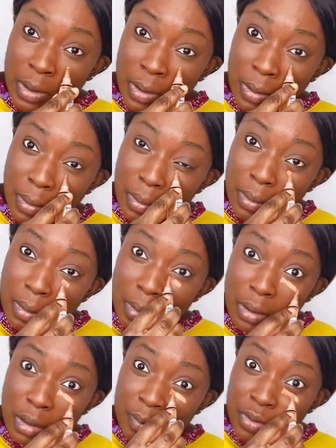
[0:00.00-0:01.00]

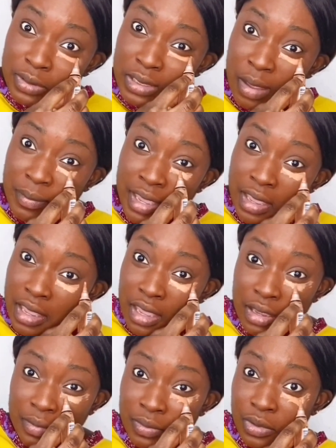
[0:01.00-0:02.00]
You put some here.
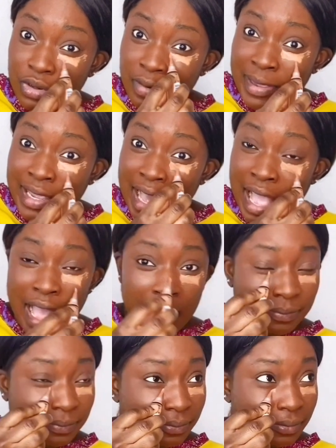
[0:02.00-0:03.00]
Hey, got to be kaha.
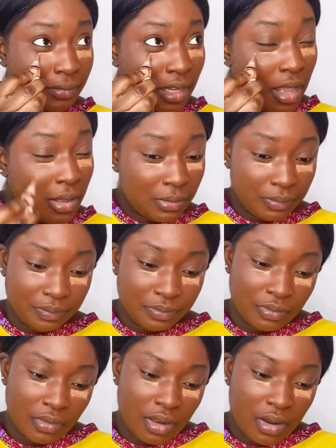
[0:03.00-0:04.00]
Now
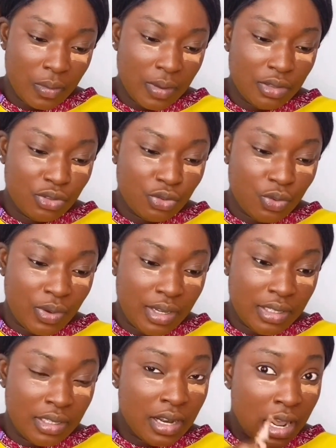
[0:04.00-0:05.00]
we're
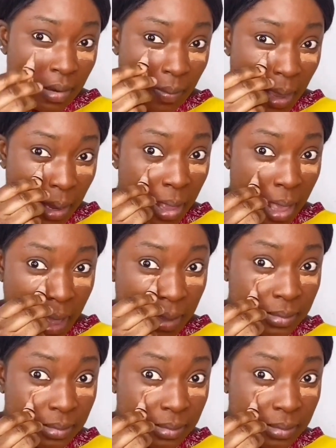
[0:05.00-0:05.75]
squeezing out to be a kaha.